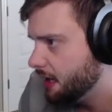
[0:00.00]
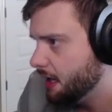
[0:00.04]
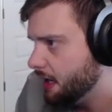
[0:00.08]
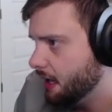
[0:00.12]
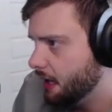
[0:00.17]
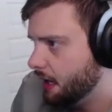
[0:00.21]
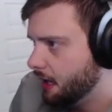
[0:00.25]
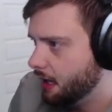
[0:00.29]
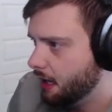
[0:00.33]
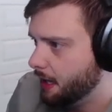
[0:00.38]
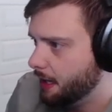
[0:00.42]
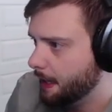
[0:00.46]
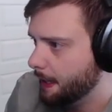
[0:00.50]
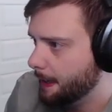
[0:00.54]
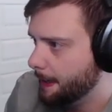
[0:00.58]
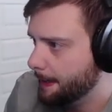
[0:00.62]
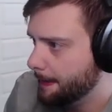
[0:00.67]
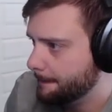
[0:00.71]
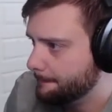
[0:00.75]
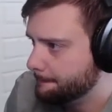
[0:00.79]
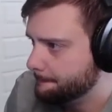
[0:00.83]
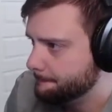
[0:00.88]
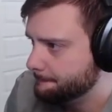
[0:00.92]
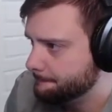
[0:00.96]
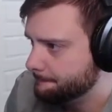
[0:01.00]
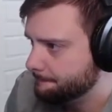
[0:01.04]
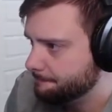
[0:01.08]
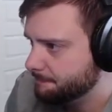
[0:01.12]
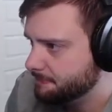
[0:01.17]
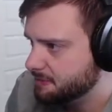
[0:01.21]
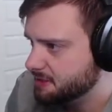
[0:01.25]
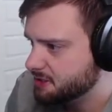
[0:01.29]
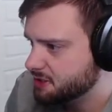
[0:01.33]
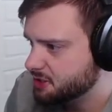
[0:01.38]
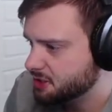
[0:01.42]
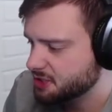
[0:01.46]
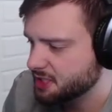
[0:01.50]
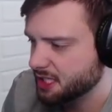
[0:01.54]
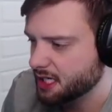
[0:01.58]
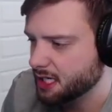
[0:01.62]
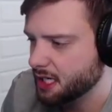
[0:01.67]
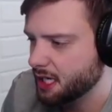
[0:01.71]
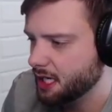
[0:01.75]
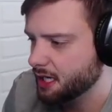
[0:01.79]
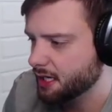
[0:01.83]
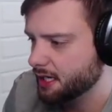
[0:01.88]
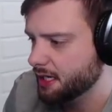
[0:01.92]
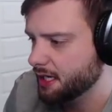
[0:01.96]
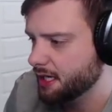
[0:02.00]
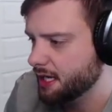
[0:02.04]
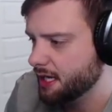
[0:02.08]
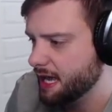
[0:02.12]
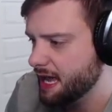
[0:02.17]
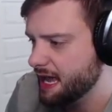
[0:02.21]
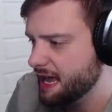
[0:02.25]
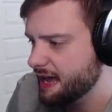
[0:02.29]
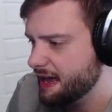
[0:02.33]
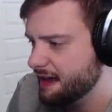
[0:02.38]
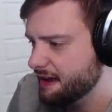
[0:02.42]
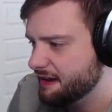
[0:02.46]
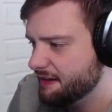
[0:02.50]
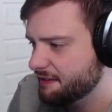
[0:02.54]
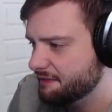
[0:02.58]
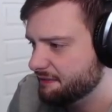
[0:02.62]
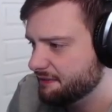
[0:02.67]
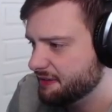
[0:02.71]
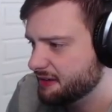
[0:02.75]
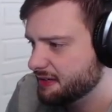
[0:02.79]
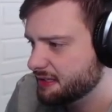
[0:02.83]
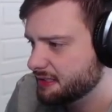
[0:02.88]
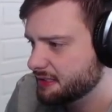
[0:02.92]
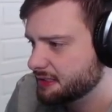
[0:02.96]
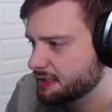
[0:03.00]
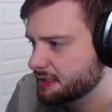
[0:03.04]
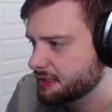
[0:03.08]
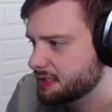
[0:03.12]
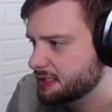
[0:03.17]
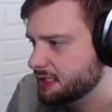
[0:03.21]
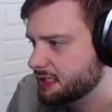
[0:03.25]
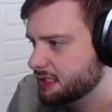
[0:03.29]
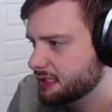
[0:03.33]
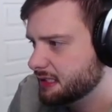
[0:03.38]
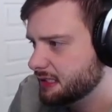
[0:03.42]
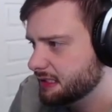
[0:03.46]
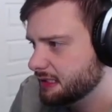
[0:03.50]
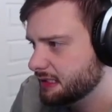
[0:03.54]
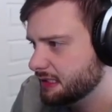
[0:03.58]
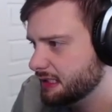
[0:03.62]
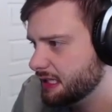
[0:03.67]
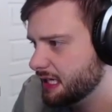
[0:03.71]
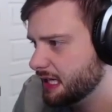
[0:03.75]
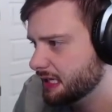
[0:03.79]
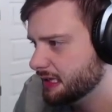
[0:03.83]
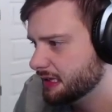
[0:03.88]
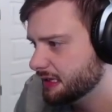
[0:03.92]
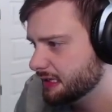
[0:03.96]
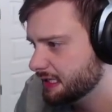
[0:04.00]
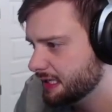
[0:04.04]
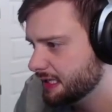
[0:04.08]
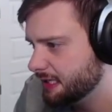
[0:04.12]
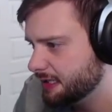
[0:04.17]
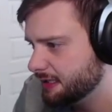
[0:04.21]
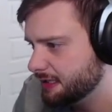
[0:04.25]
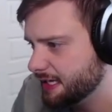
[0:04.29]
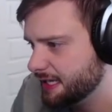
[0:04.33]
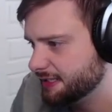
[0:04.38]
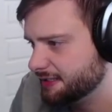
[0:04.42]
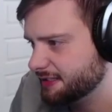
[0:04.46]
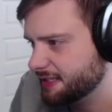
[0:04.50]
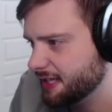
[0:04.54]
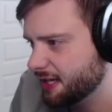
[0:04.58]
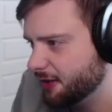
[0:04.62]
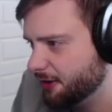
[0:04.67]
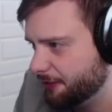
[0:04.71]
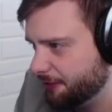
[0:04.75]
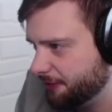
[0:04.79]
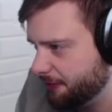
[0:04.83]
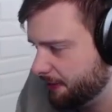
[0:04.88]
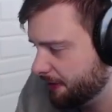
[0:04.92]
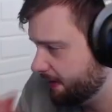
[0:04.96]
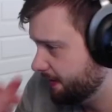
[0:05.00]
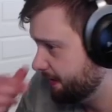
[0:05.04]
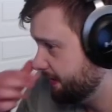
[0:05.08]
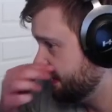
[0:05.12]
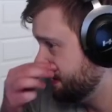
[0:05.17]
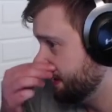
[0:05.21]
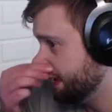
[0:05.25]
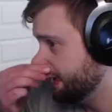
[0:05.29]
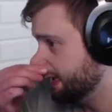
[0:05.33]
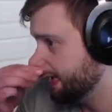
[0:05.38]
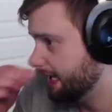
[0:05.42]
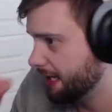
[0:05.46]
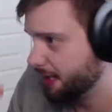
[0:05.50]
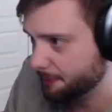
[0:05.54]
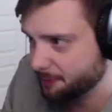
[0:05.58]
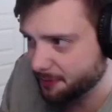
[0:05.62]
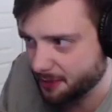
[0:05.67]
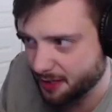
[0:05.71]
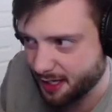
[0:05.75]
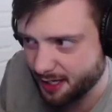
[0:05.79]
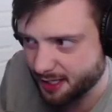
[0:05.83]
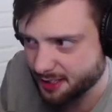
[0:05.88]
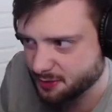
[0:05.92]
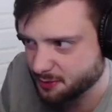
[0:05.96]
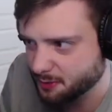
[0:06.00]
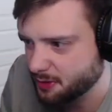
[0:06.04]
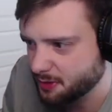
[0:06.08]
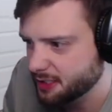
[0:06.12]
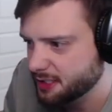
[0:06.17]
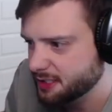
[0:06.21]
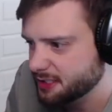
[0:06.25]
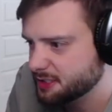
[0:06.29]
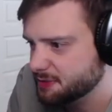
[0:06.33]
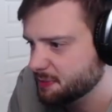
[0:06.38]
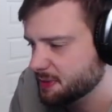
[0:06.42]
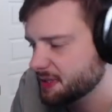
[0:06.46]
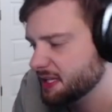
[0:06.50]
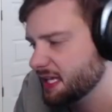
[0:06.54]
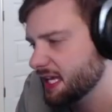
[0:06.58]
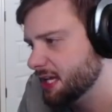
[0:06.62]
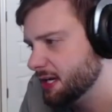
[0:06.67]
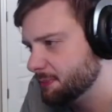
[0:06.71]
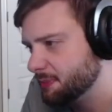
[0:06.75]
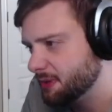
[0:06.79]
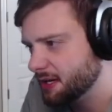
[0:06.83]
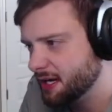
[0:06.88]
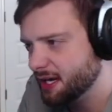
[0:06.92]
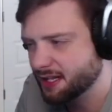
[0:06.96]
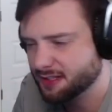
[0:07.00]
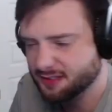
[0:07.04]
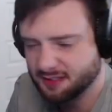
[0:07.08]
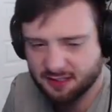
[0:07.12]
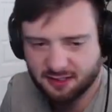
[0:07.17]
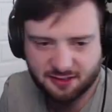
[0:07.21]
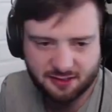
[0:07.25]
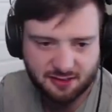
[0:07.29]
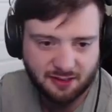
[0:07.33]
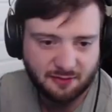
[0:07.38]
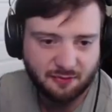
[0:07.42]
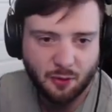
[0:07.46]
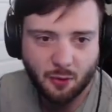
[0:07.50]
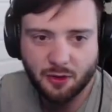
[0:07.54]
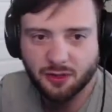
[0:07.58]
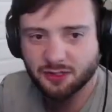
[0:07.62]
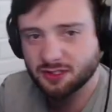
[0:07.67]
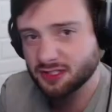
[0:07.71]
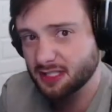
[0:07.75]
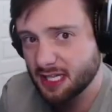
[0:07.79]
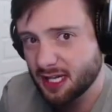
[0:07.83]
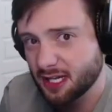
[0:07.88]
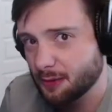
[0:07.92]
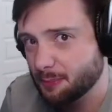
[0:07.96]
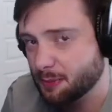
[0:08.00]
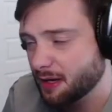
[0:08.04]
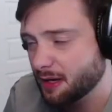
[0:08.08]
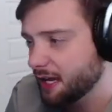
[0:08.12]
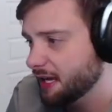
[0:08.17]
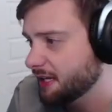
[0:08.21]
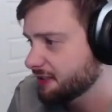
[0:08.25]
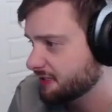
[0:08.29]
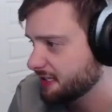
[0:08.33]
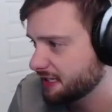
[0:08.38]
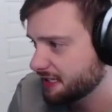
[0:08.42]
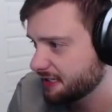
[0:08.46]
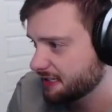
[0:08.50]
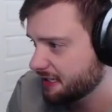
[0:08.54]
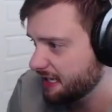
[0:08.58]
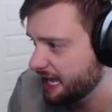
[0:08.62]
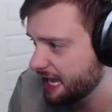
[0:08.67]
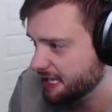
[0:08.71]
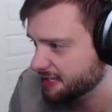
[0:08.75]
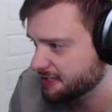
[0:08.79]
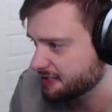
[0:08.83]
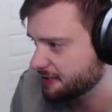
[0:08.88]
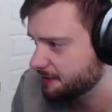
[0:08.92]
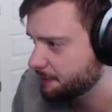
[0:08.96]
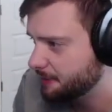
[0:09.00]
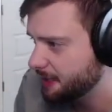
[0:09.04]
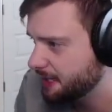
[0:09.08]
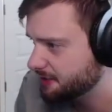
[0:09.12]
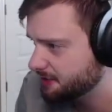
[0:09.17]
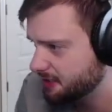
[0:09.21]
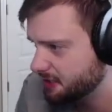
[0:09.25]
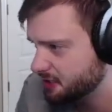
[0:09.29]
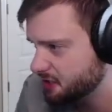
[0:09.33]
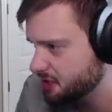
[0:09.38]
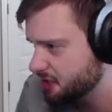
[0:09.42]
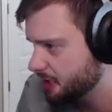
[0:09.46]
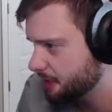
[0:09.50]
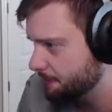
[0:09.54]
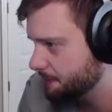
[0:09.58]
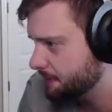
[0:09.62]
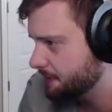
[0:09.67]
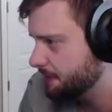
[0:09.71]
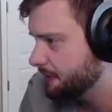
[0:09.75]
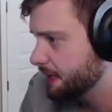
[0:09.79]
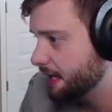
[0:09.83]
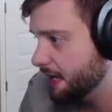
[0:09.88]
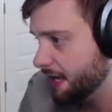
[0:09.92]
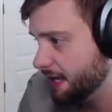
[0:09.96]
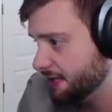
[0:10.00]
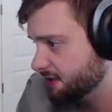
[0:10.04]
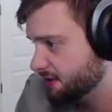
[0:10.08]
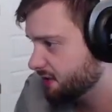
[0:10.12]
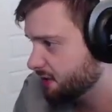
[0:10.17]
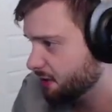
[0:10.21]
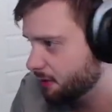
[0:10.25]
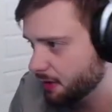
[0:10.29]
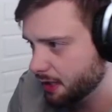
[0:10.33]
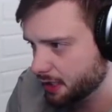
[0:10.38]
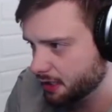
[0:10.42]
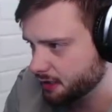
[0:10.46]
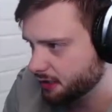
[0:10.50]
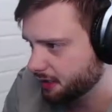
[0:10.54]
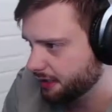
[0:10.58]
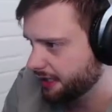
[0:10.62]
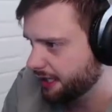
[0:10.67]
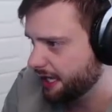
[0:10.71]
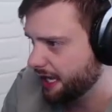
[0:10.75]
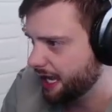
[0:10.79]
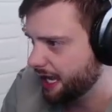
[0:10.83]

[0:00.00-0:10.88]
Just the Kaga have a little less health than the Enterprise ones, but the Enterprise is, of course, the Enterprise, and it's an amazing ship, historically